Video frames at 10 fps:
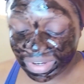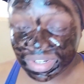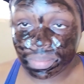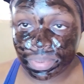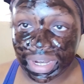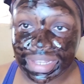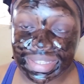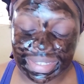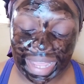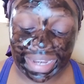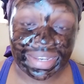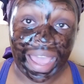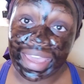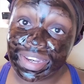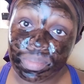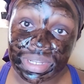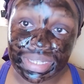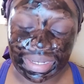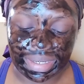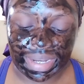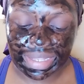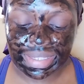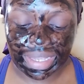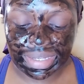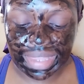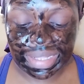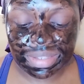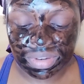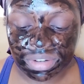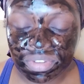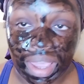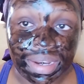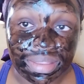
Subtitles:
very impressed, and I said, that's very fine,